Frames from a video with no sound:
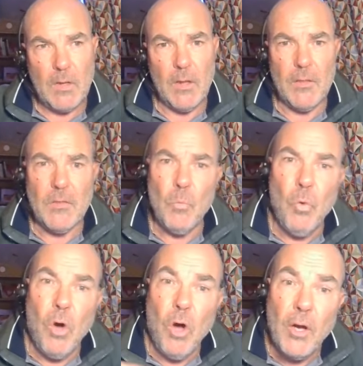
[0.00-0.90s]
the
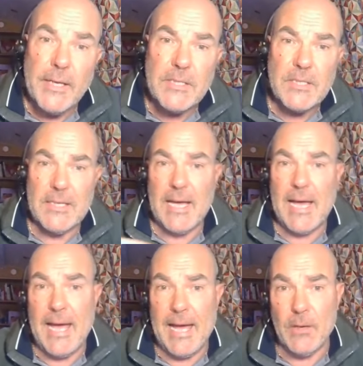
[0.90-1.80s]
whys and the
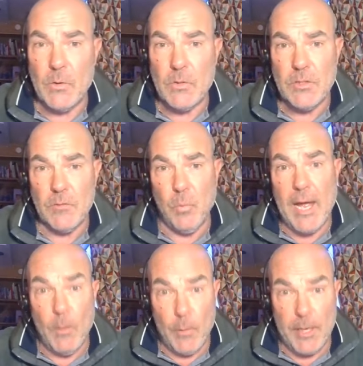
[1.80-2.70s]
hows of
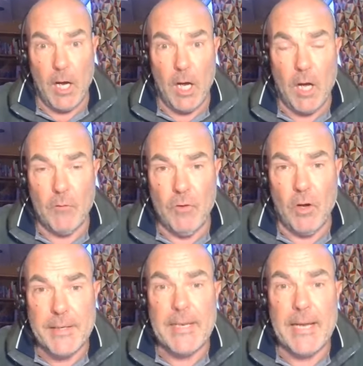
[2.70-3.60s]
where we are
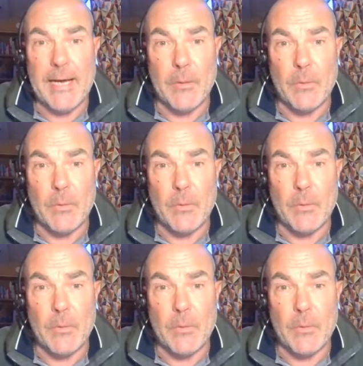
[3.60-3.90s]
right now.